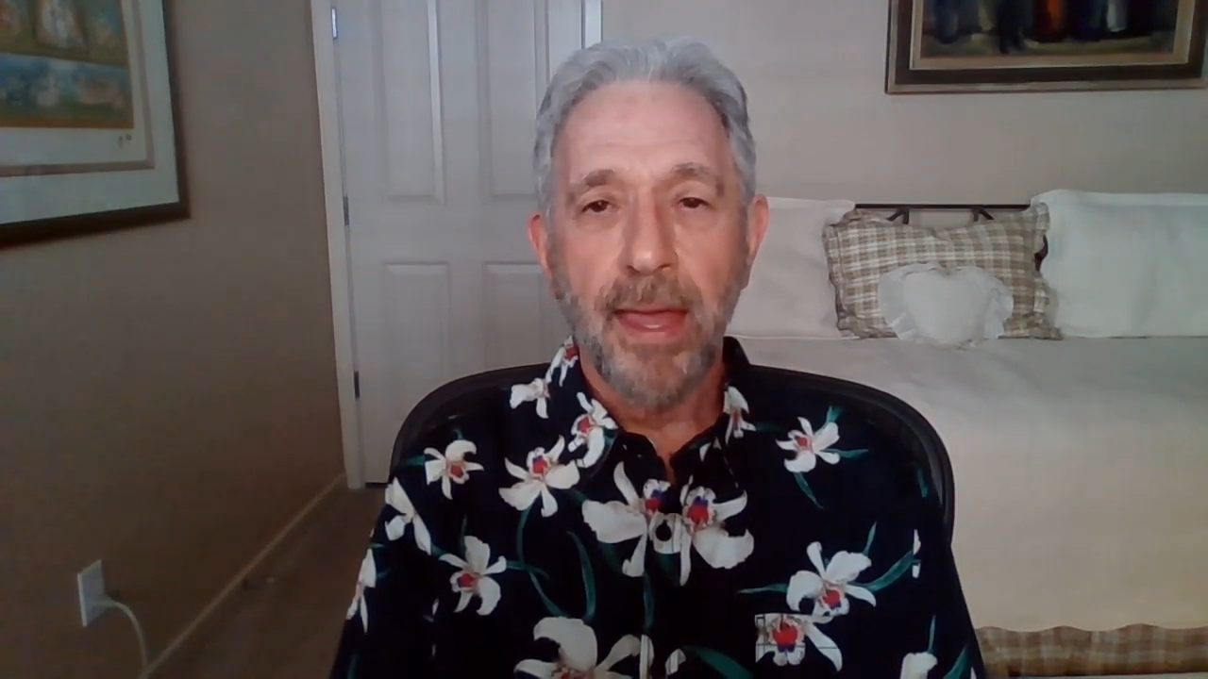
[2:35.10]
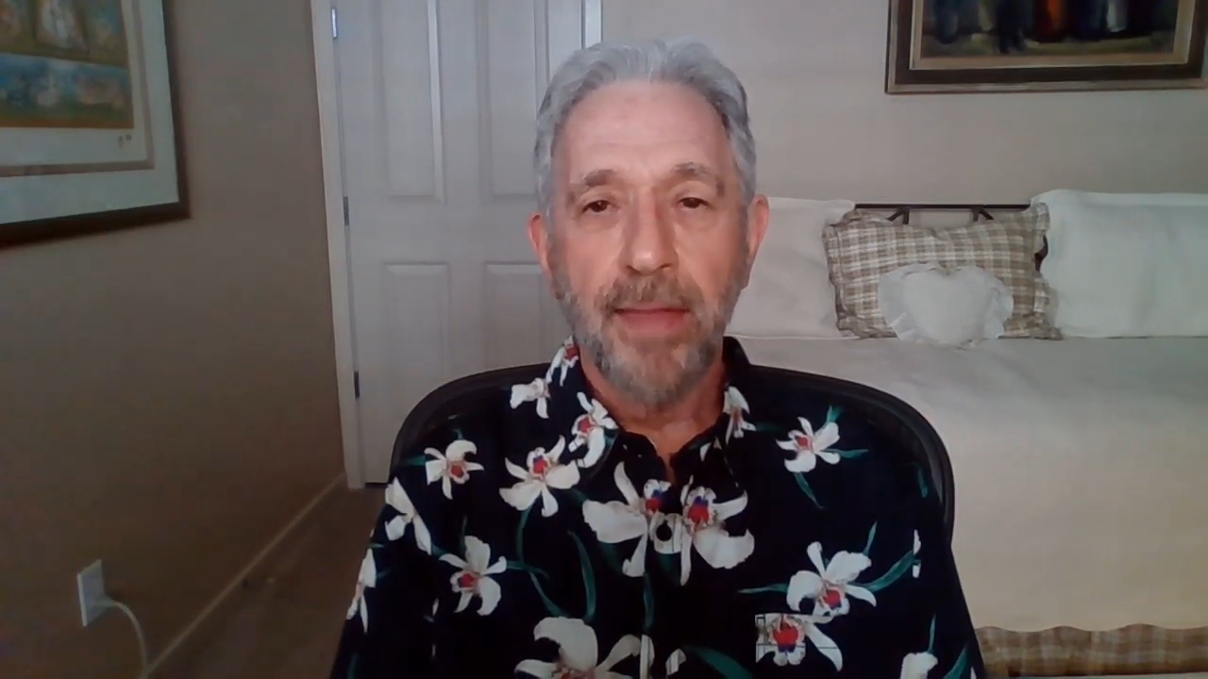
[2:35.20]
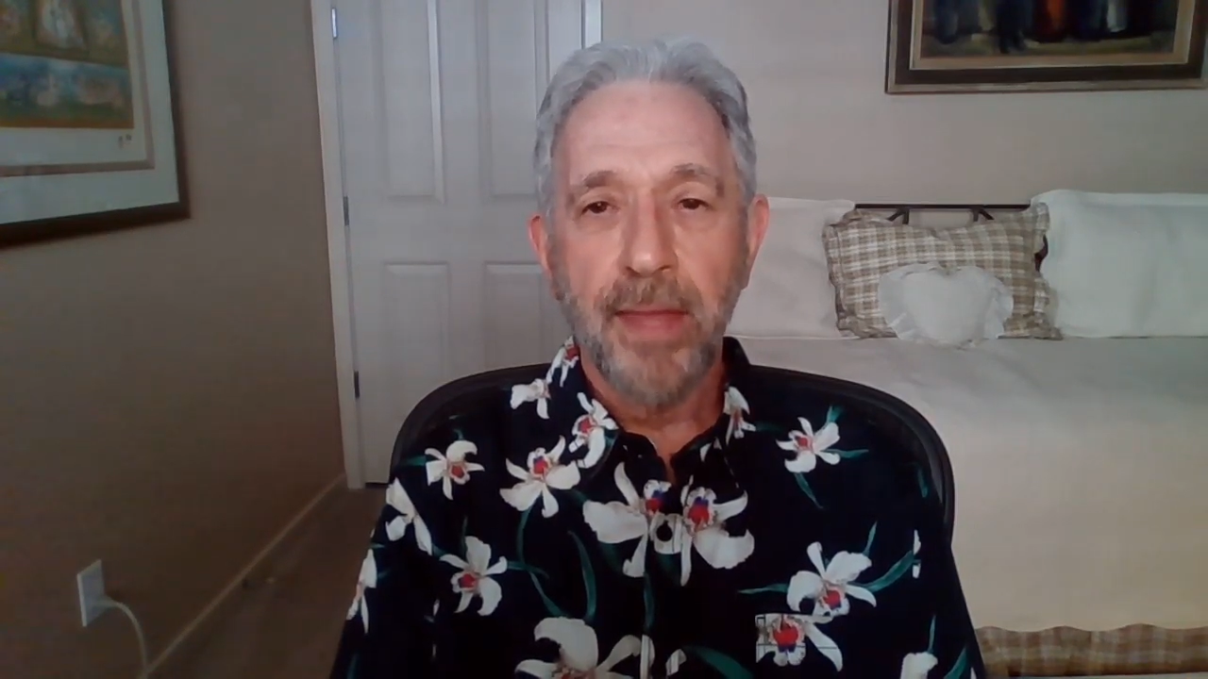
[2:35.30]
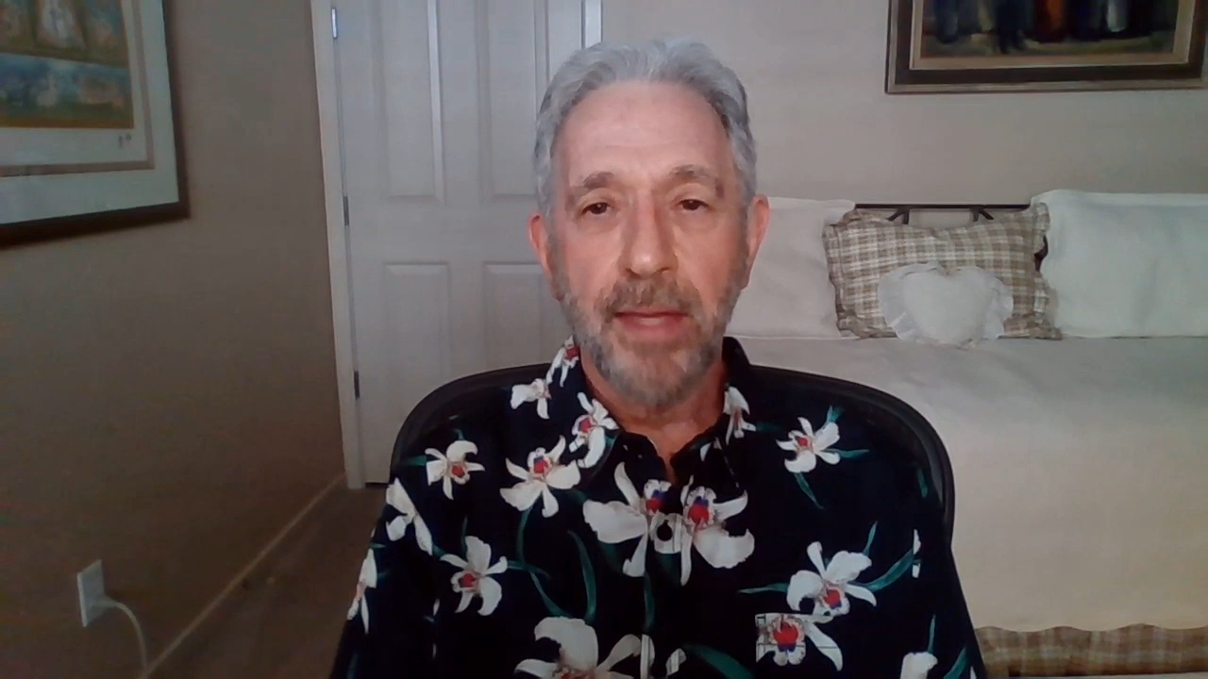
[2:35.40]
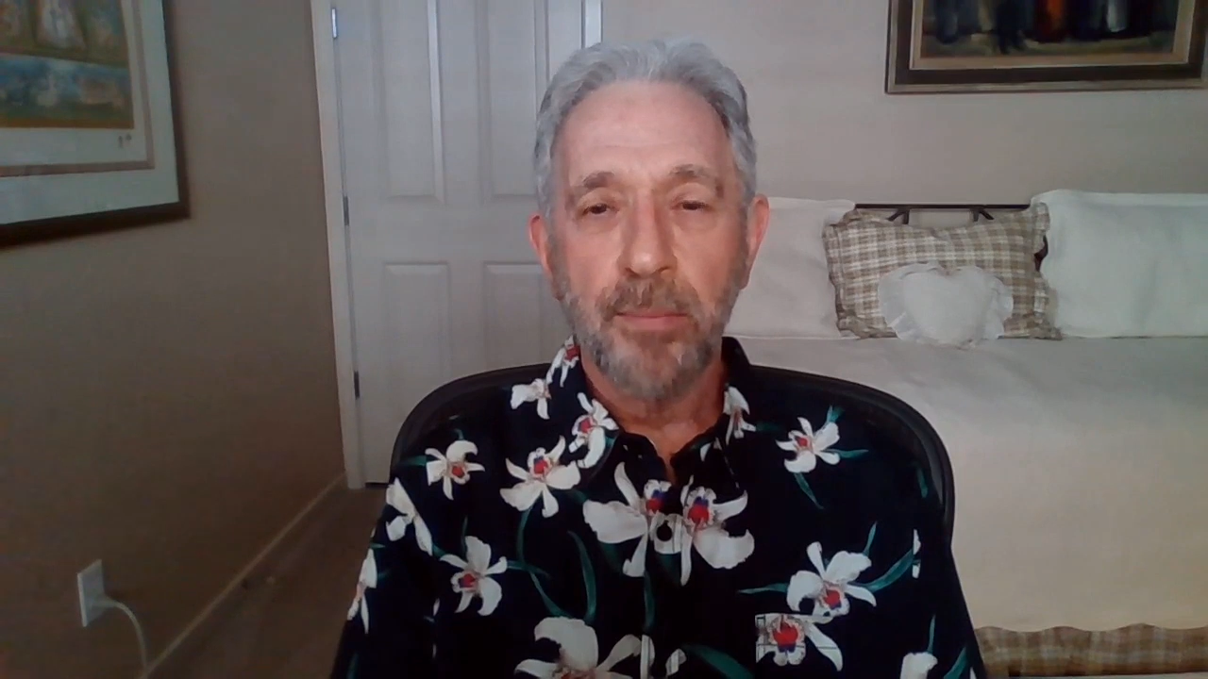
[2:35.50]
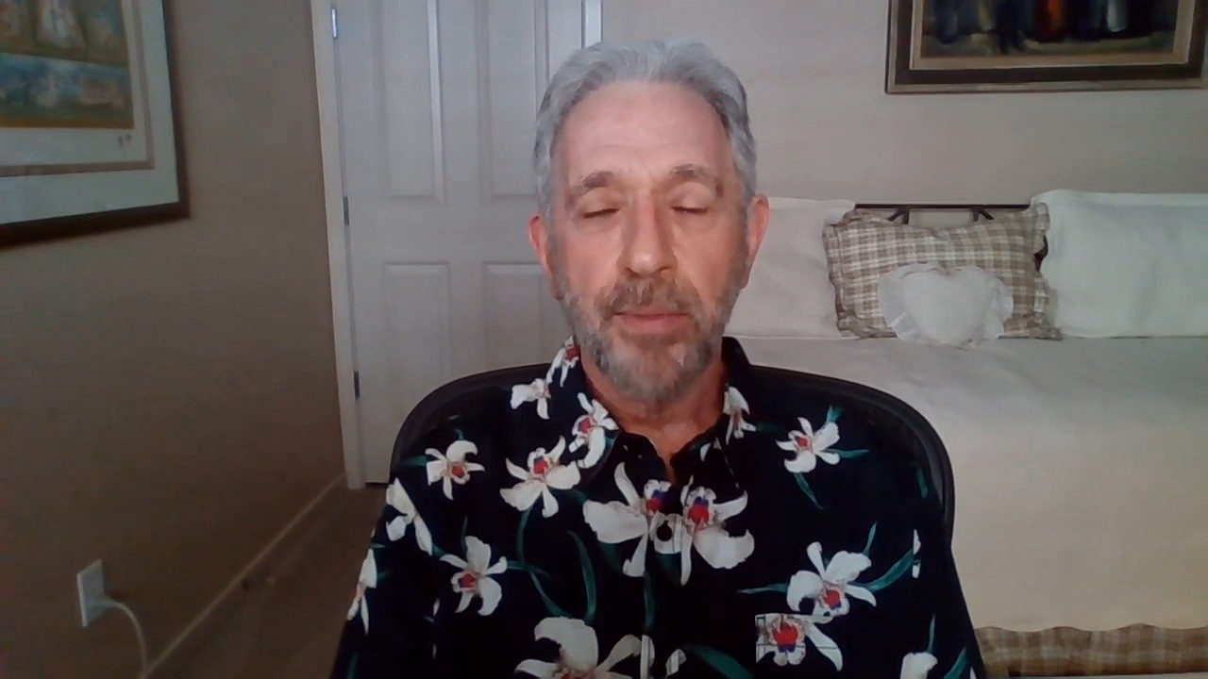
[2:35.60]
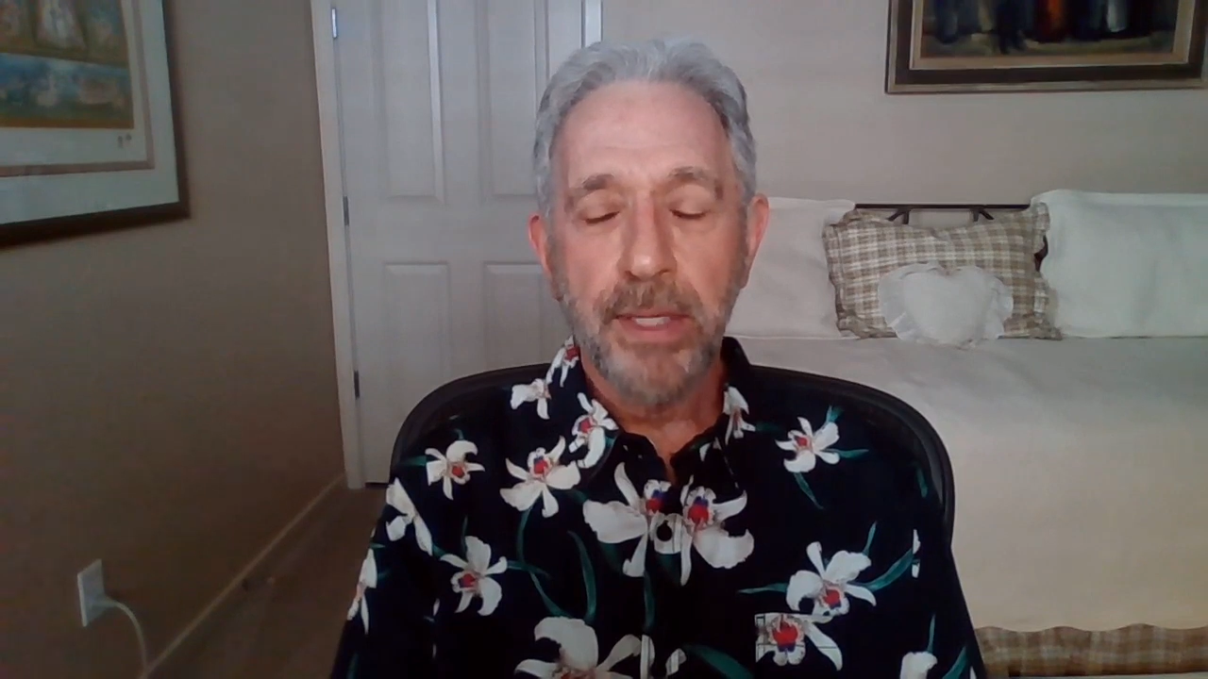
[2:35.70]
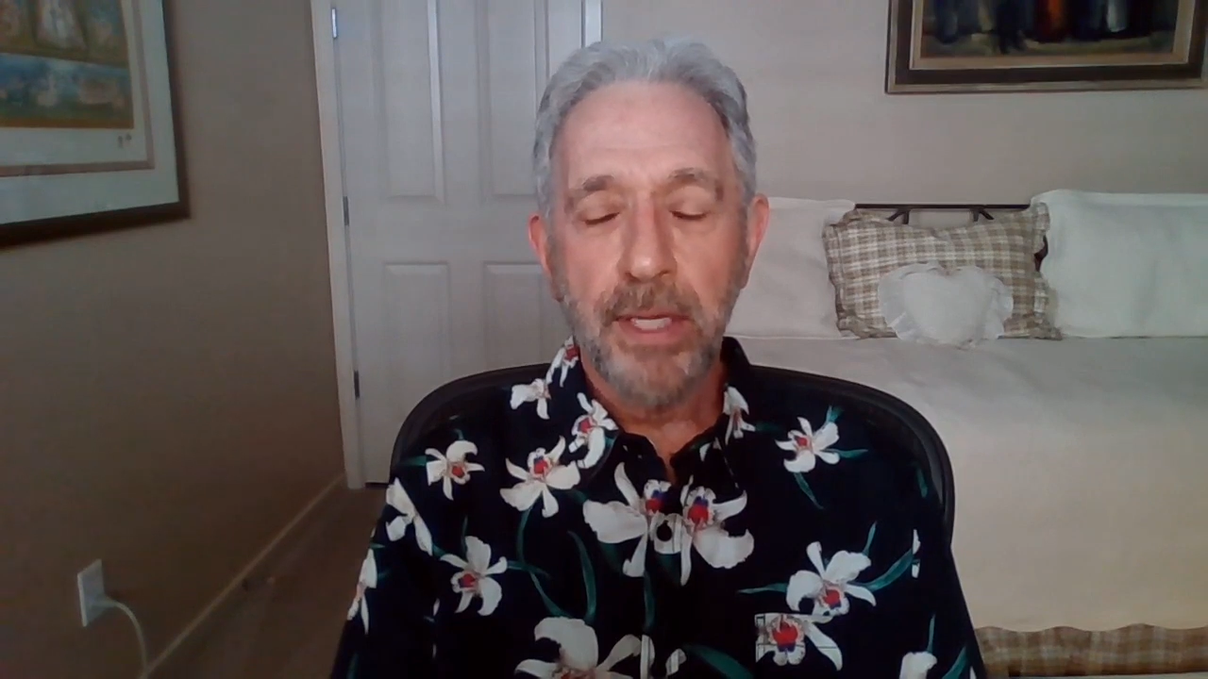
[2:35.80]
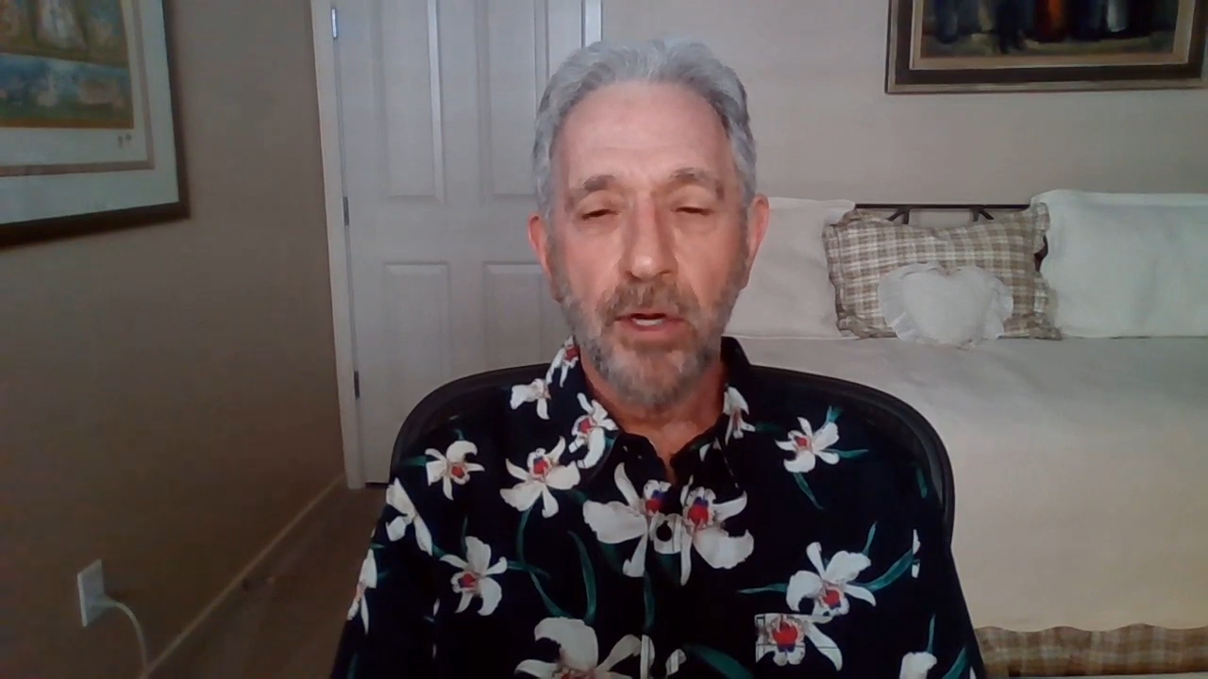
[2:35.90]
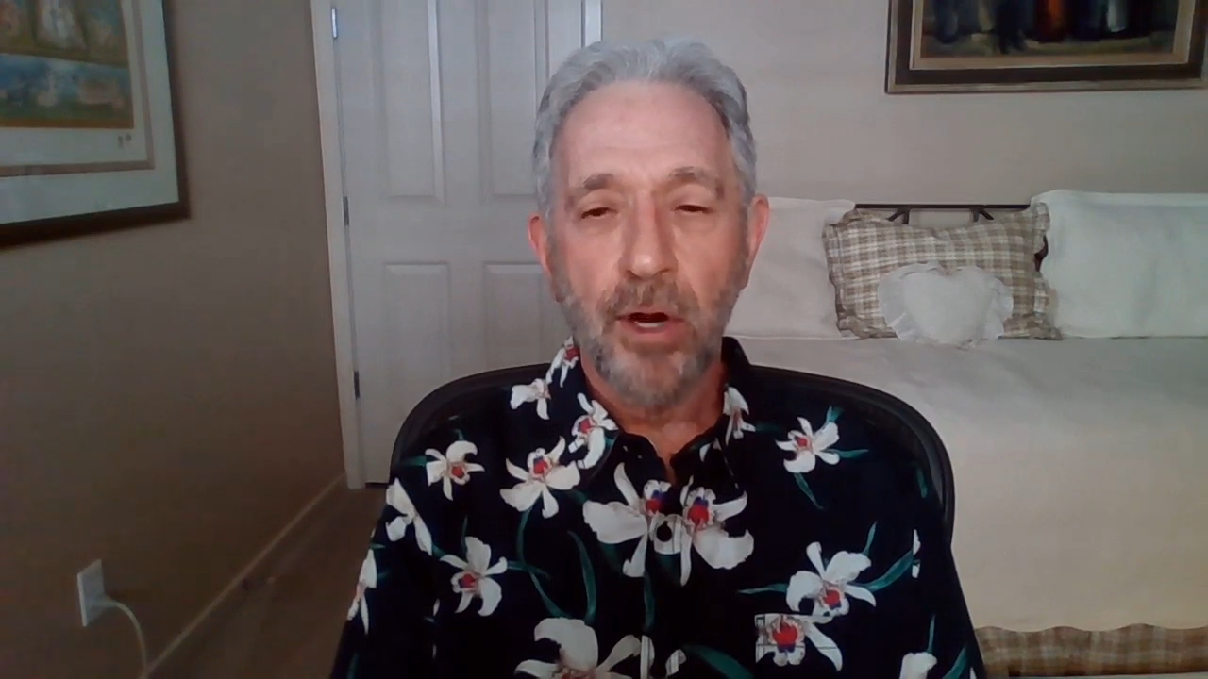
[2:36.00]
And then
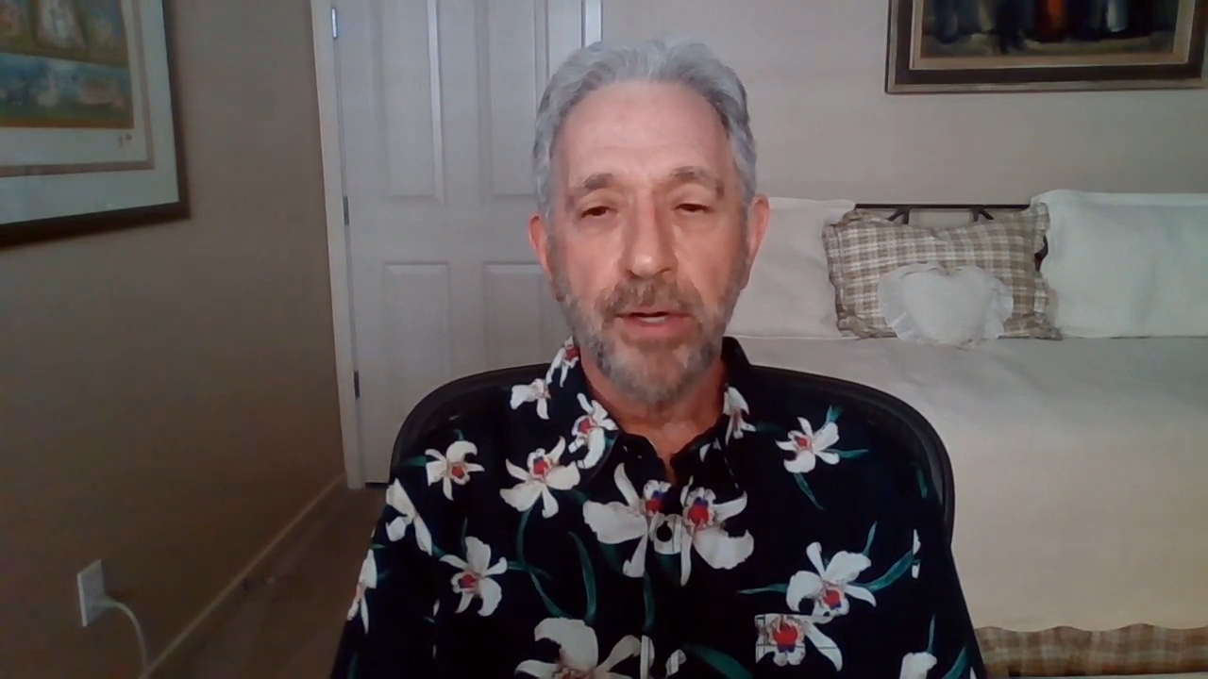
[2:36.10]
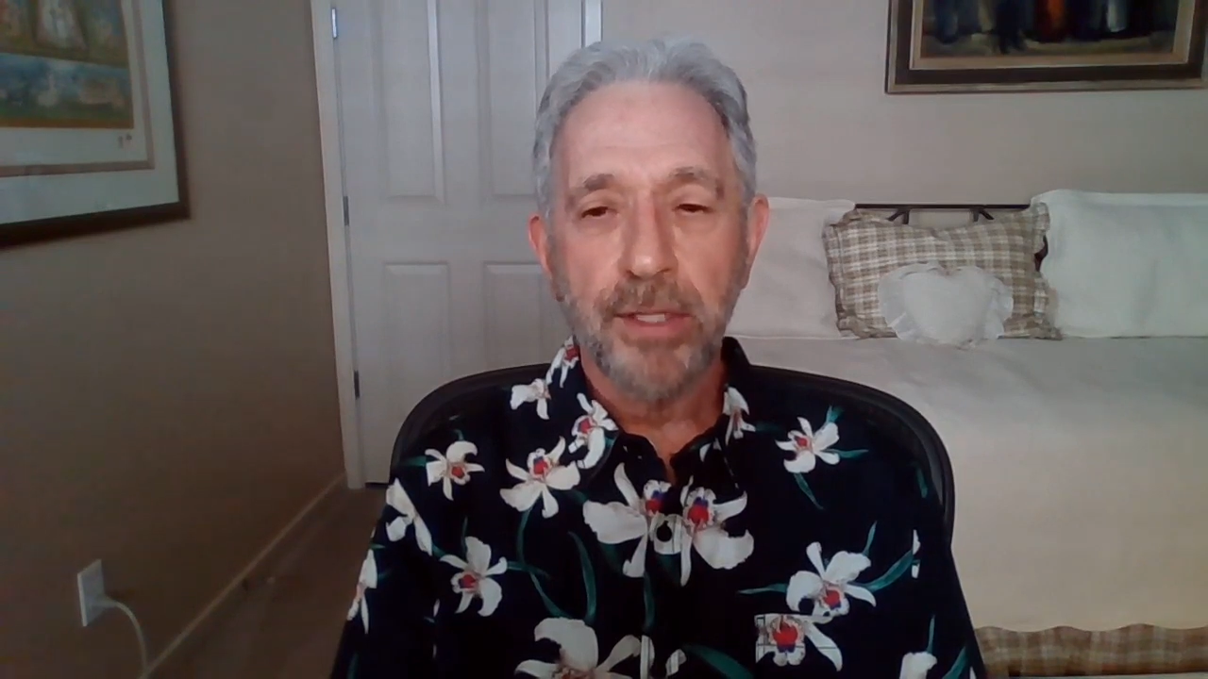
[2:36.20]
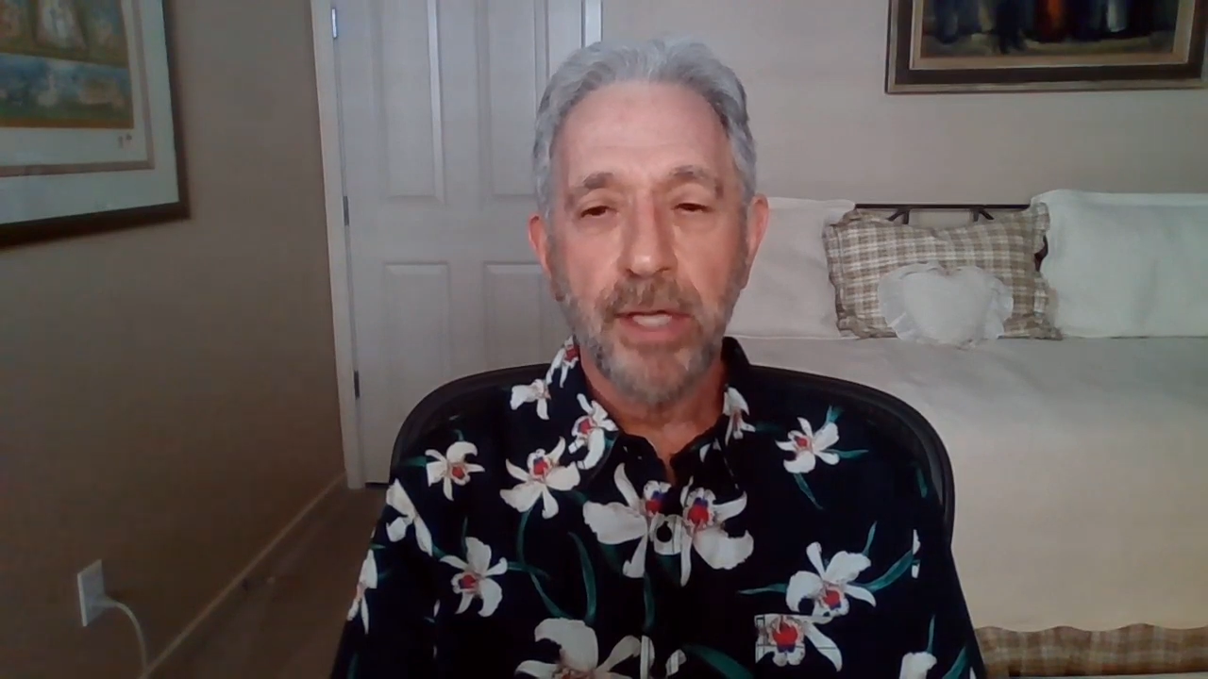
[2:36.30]
bringing our